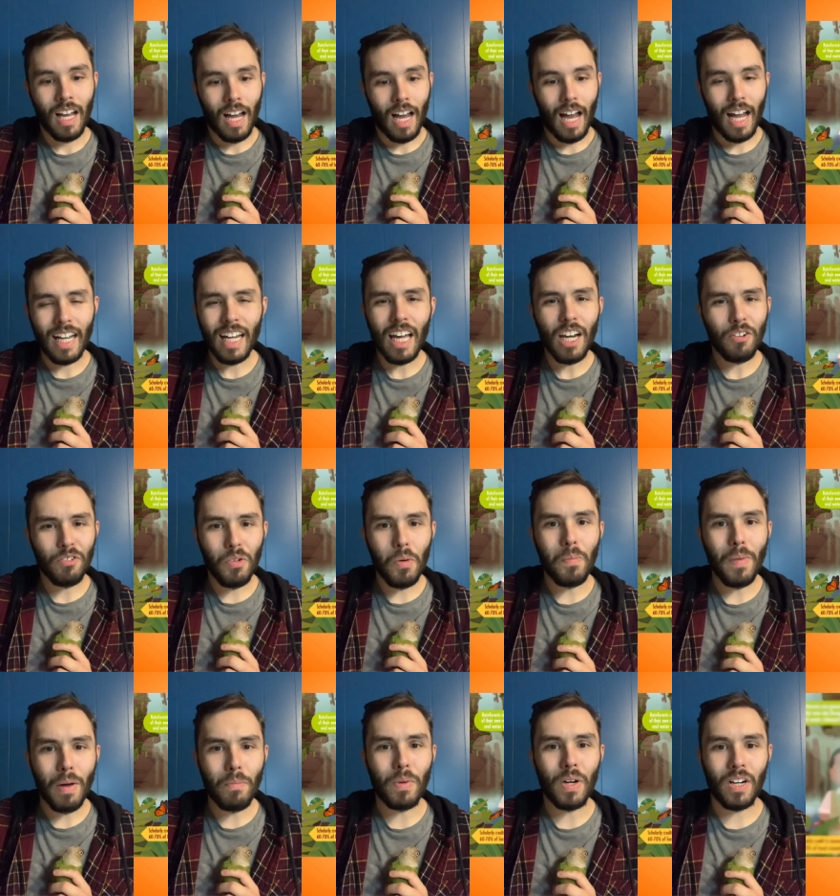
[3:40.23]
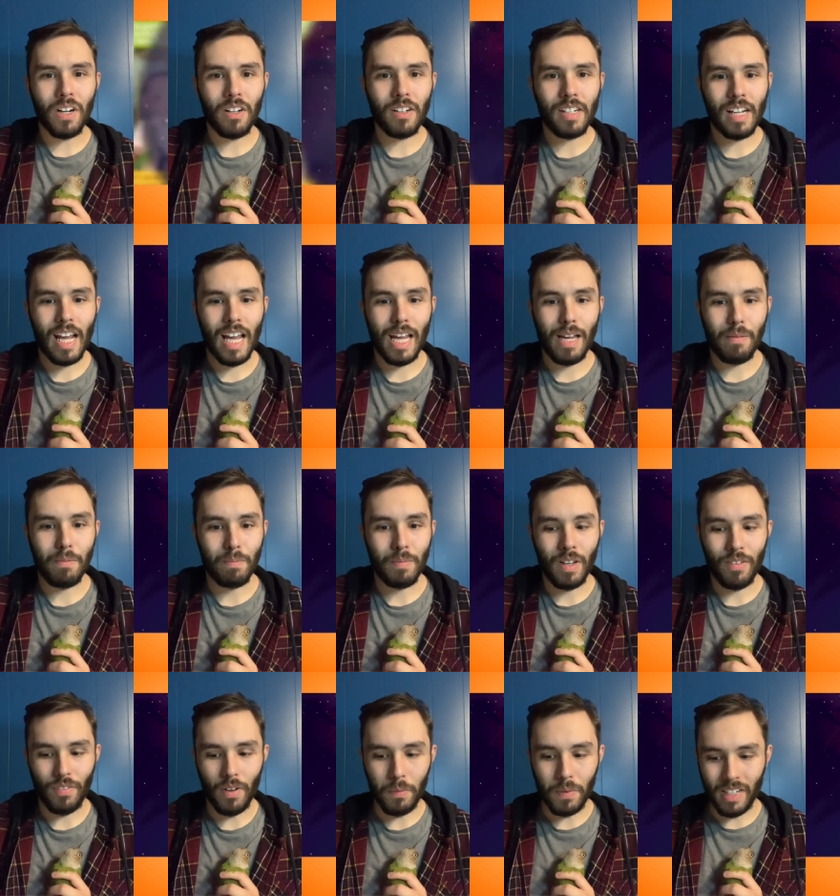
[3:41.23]
I gotta remember her name
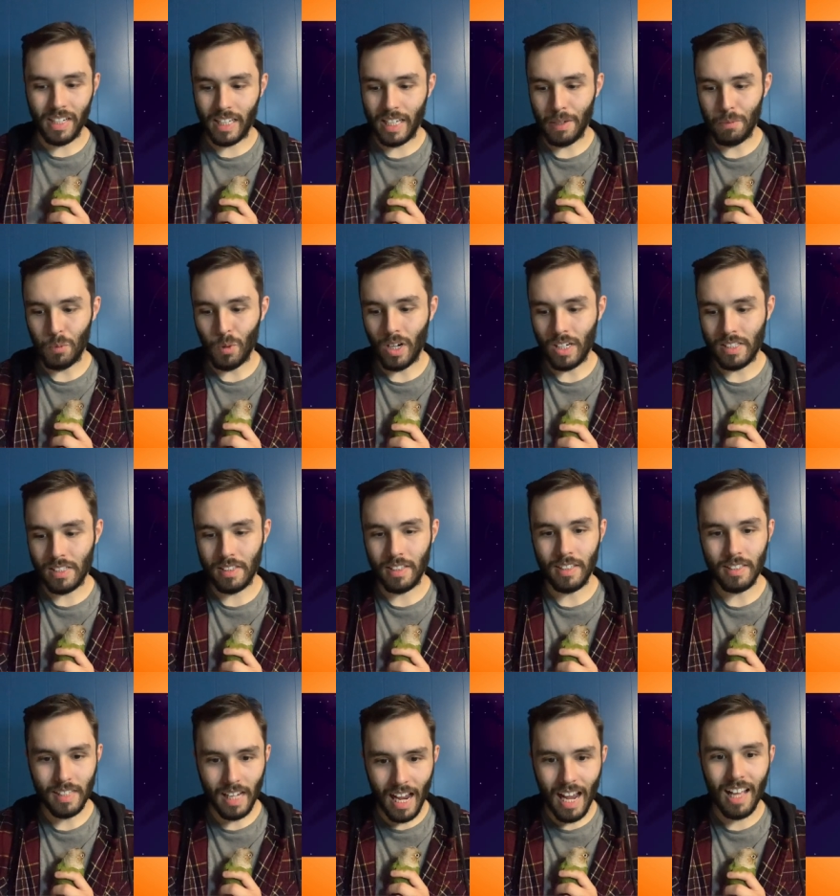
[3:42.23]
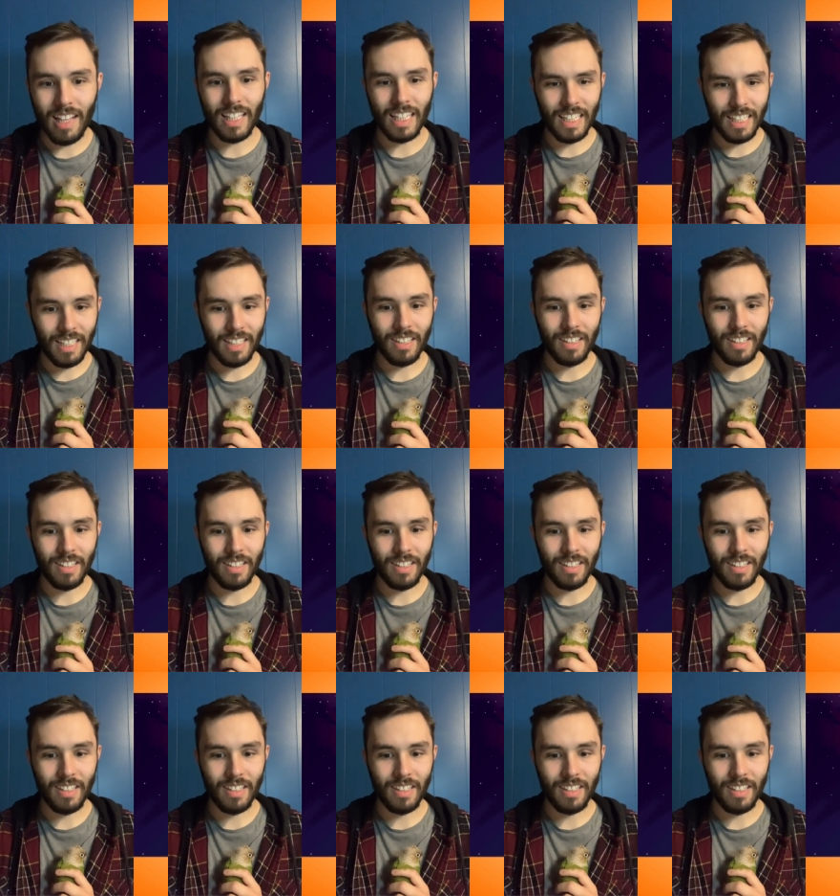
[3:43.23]
if I'm gonna keep watching these. Allie.